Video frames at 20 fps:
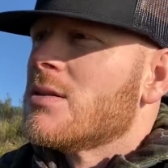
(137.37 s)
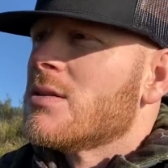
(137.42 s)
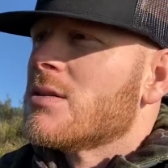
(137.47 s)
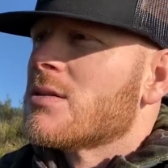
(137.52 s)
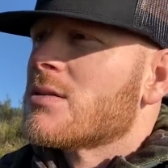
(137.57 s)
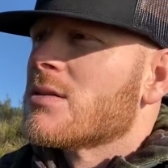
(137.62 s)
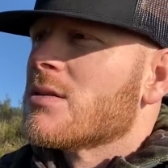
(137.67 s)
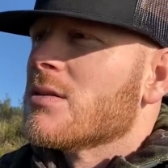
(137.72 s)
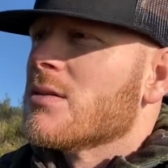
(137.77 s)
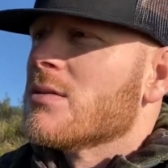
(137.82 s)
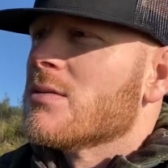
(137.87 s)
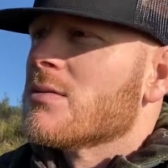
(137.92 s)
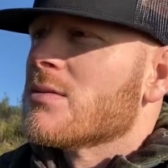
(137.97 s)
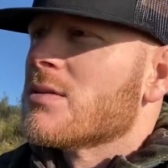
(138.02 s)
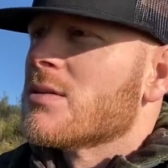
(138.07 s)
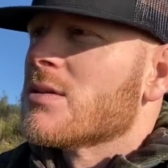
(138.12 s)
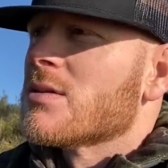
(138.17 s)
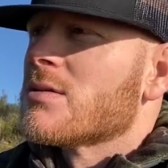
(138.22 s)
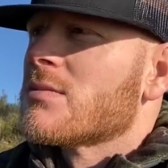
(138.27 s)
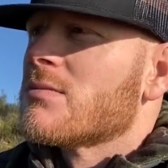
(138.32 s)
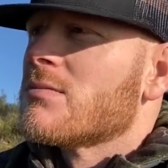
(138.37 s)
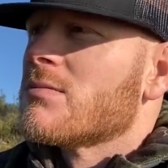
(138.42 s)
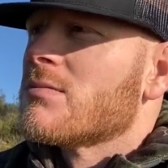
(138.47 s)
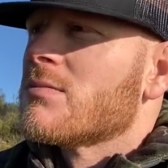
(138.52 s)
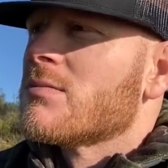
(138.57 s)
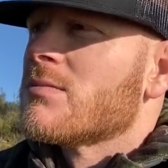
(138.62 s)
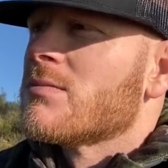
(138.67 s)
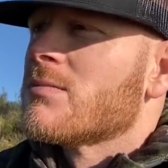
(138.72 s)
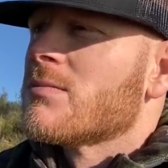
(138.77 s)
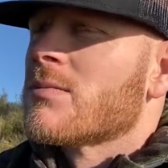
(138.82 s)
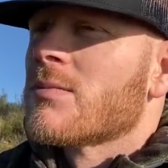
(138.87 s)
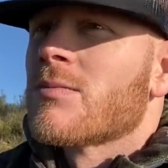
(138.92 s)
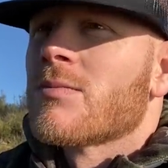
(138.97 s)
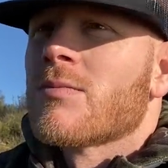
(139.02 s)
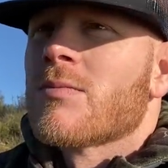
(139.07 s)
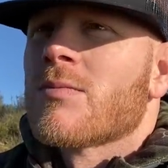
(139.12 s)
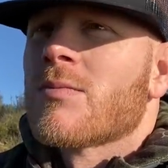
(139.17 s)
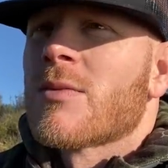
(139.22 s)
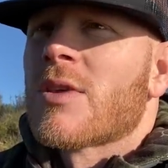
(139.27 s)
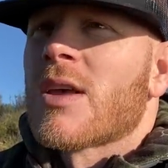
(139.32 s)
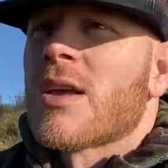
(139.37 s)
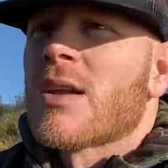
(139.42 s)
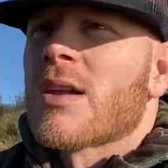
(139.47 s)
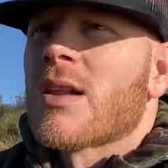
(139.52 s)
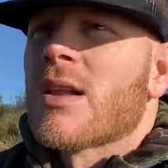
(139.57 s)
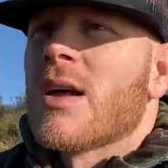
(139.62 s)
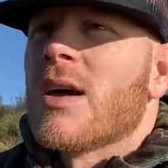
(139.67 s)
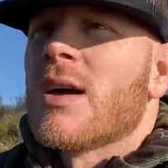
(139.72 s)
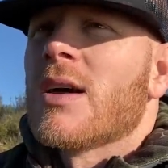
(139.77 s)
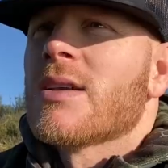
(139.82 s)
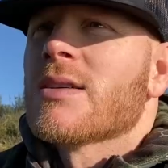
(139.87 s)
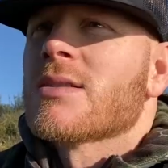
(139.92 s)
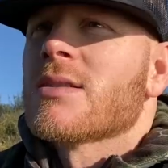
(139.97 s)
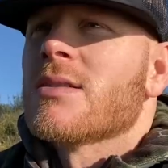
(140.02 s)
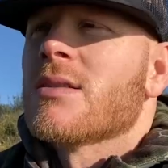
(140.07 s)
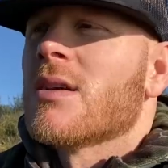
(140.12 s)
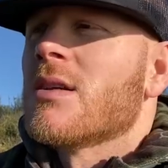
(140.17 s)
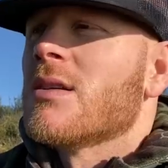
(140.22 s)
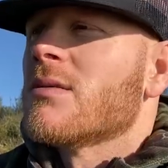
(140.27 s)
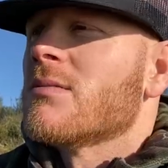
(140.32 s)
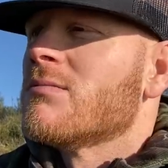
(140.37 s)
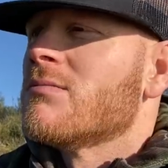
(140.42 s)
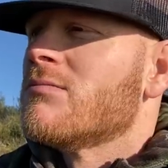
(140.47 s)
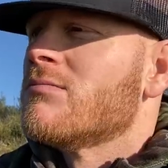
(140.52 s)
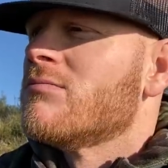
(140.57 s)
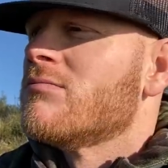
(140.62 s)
So we'll just kind of glass and then